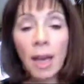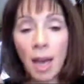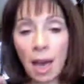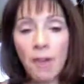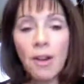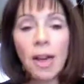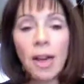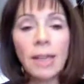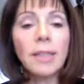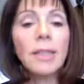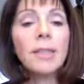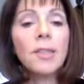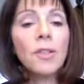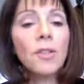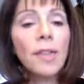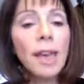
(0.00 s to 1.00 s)
All right,
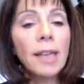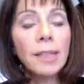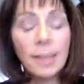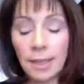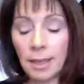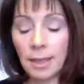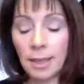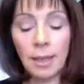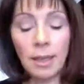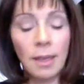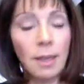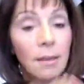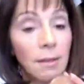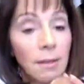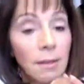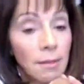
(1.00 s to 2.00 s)
so that's
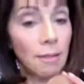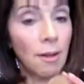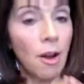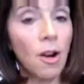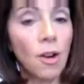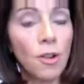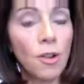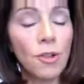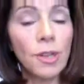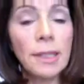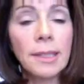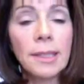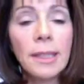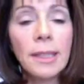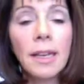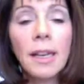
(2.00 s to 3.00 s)
our
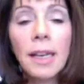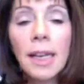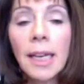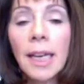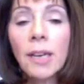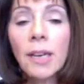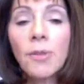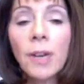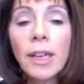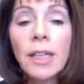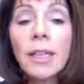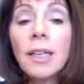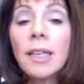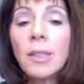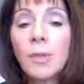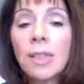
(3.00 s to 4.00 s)
crease. Get ready,
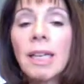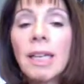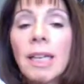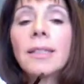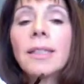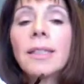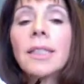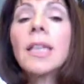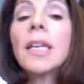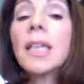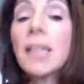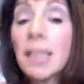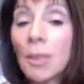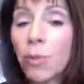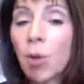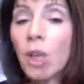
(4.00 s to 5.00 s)
because next
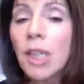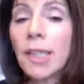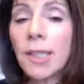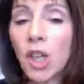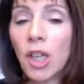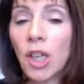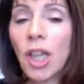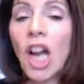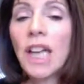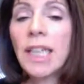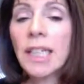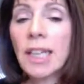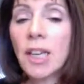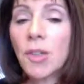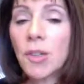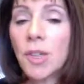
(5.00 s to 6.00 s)
we're going to start
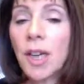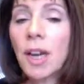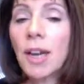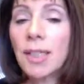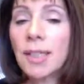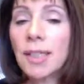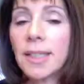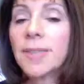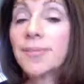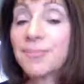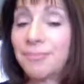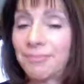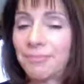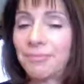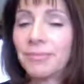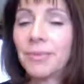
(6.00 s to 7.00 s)
lining those eyes.
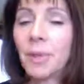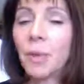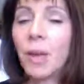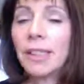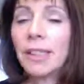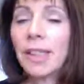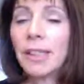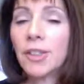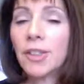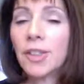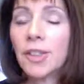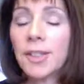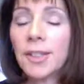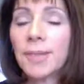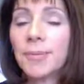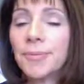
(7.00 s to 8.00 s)
Well done,
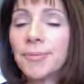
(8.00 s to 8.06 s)
girls.